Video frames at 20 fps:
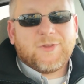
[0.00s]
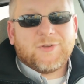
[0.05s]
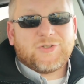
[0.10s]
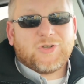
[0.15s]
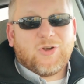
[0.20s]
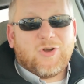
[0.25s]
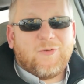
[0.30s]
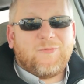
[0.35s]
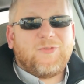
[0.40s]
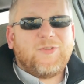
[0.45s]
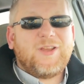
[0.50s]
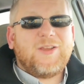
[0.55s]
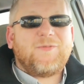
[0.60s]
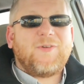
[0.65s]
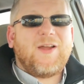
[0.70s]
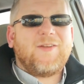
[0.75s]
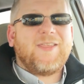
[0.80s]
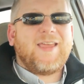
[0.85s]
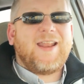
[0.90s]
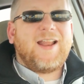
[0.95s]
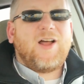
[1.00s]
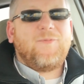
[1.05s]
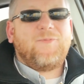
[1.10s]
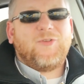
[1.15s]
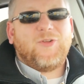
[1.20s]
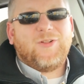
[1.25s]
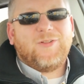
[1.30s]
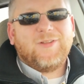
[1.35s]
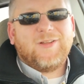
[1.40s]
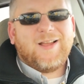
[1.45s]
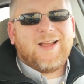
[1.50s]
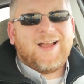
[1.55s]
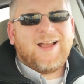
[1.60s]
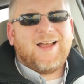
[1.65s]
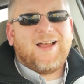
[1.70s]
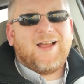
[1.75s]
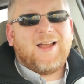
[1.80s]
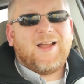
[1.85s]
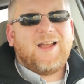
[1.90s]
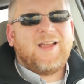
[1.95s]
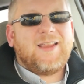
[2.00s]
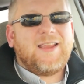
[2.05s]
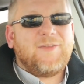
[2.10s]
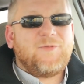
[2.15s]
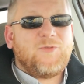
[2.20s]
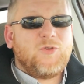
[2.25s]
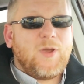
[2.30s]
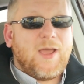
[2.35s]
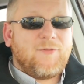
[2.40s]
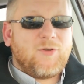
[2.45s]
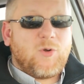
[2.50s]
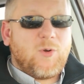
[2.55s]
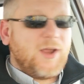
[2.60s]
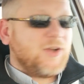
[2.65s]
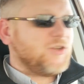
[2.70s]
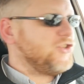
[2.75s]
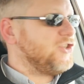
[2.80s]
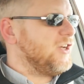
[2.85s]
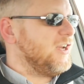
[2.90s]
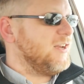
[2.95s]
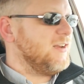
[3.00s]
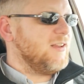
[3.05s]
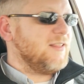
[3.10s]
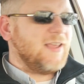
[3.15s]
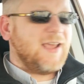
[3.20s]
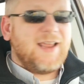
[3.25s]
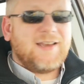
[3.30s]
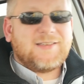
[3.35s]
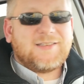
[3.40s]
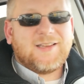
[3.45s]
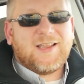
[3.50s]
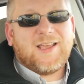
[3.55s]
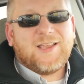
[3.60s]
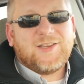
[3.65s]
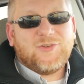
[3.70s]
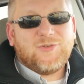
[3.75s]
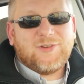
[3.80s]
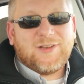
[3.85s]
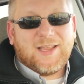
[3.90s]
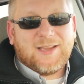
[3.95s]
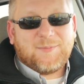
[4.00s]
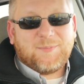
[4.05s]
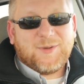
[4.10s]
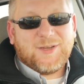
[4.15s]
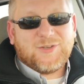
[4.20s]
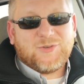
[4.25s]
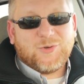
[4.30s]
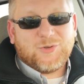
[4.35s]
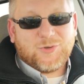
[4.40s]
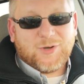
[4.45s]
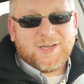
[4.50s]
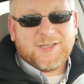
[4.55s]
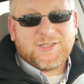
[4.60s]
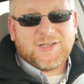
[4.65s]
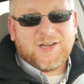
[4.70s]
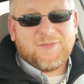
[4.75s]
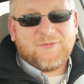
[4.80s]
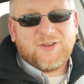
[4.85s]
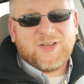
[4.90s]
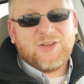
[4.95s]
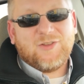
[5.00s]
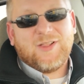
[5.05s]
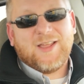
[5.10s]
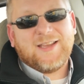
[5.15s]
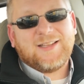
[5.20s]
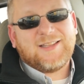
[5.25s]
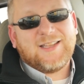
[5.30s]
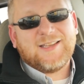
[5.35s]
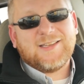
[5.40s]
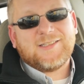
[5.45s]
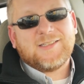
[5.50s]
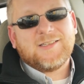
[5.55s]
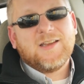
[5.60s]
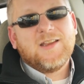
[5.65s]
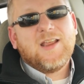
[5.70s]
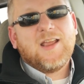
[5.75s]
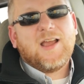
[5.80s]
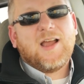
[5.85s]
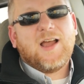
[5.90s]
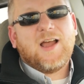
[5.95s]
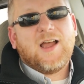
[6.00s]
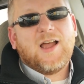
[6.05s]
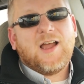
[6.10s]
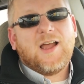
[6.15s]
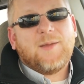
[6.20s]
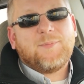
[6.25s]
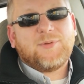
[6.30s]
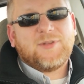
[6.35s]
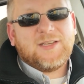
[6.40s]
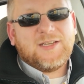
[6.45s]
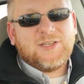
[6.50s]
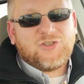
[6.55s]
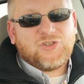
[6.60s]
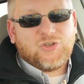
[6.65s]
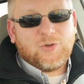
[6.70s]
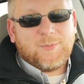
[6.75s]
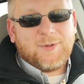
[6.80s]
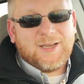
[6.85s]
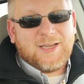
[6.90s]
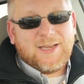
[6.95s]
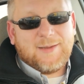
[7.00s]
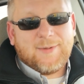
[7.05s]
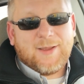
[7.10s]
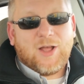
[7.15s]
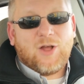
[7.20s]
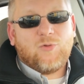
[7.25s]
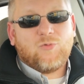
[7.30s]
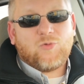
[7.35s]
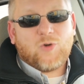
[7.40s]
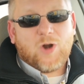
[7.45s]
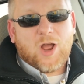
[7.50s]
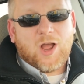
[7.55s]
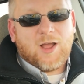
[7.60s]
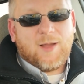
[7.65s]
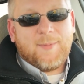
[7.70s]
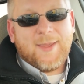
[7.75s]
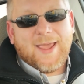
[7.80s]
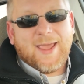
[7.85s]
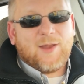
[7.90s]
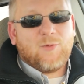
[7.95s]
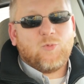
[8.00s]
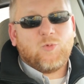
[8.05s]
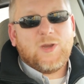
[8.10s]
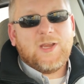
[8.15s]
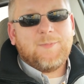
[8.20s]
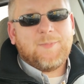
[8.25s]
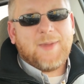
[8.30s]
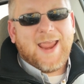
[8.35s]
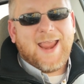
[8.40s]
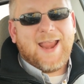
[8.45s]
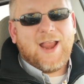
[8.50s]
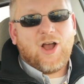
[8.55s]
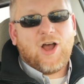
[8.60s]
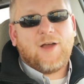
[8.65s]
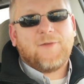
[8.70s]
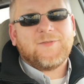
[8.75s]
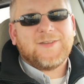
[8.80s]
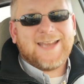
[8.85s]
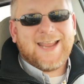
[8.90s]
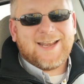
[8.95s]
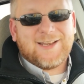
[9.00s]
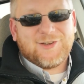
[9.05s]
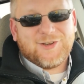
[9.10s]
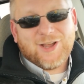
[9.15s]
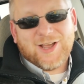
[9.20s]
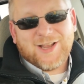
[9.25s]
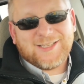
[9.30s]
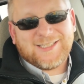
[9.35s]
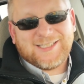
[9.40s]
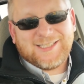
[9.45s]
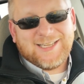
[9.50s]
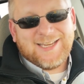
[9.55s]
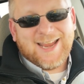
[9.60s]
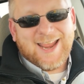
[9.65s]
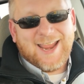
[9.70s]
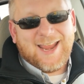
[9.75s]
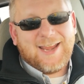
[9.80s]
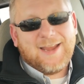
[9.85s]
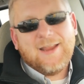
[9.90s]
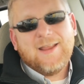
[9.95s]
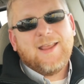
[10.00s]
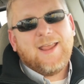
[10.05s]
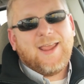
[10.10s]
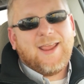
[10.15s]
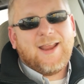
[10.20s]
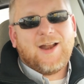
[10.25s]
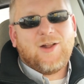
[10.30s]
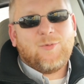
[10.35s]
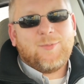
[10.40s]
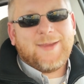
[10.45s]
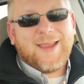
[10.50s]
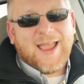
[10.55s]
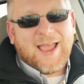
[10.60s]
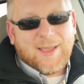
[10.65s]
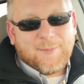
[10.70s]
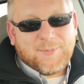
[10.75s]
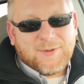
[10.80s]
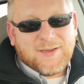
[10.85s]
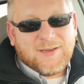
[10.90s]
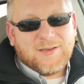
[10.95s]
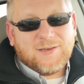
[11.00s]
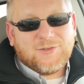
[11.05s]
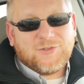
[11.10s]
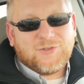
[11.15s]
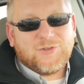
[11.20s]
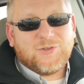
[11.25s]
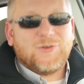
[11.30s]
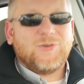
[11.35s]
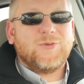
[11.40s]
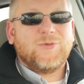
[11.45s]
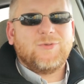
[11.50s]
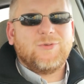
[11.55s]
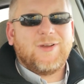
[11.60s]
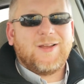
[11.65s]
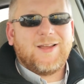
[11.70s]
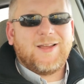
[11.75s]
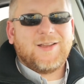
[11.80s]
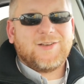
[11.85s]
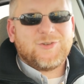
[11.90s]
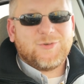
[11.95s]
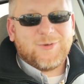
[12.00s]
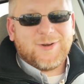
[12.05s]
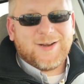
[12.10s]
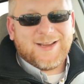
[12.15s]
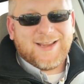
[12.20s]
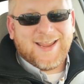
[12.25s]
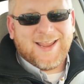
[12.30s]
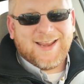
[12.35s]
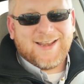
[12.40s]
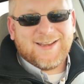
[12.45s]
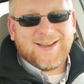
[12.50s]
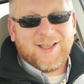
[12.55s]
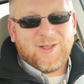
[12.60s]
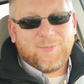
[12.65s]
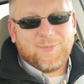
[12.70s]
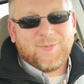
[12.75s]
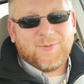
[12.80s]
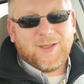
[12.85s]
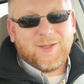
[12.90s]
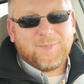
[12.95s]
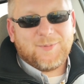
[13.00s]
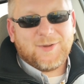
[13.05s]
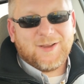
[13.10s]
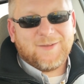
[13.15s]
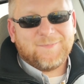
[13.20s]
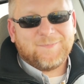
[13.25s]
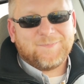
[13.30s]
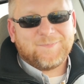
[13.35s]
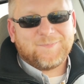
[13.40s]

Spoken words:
So hopefully you found that helpful. If you have a question that you'd like me to address on a video like this, please shoot me an email, rob@wepayoffdebt.ca, and I'll be happy to do what I can to help you.